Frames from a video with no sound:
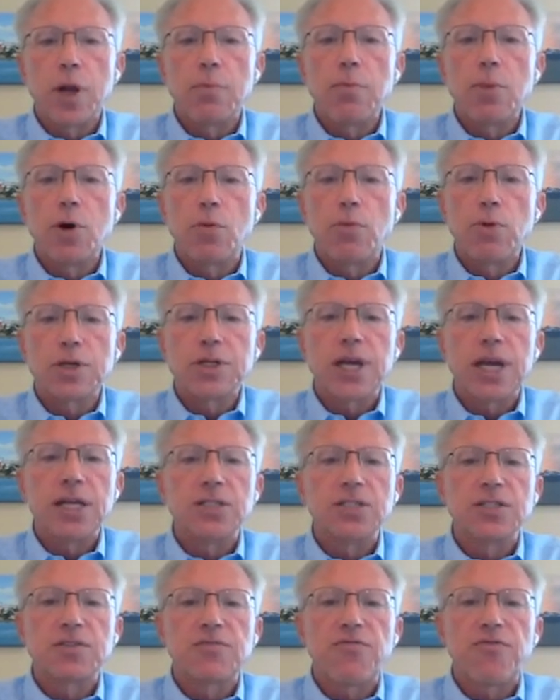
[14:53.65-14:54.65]
Windmill
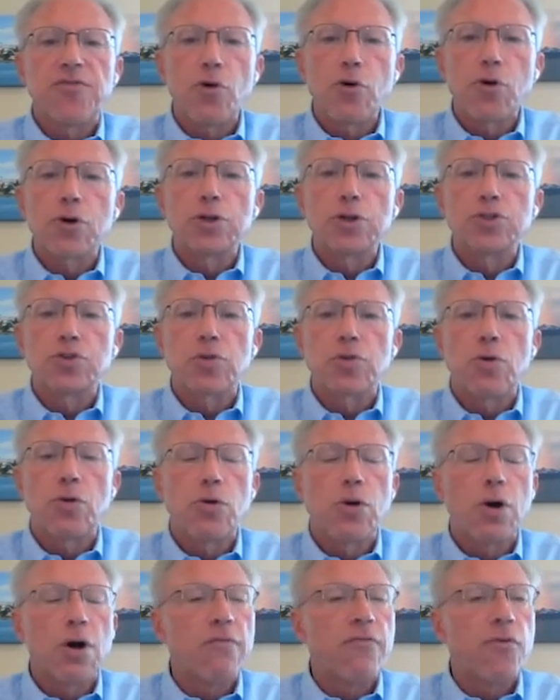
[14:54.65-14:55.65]
retains full
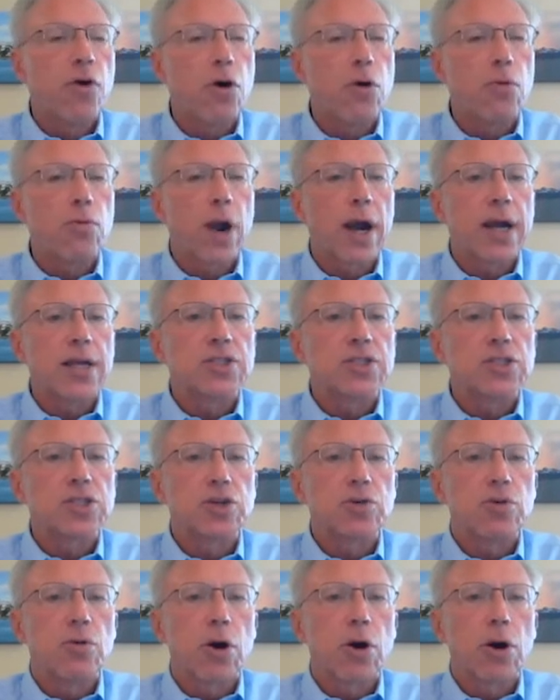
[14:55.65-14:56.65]
control of all rights
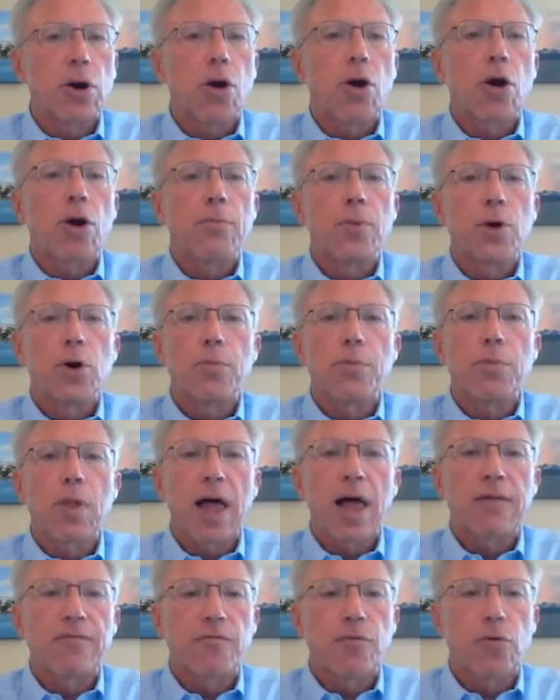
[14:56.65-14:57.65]
to our Carmill
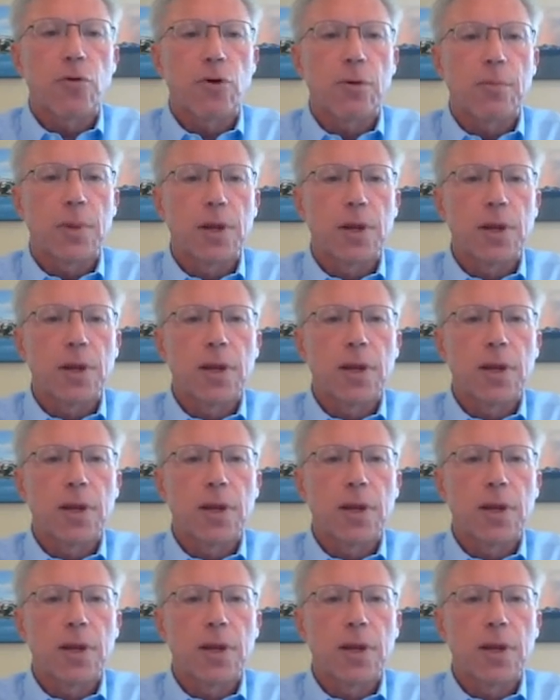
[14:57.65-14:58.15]
platform.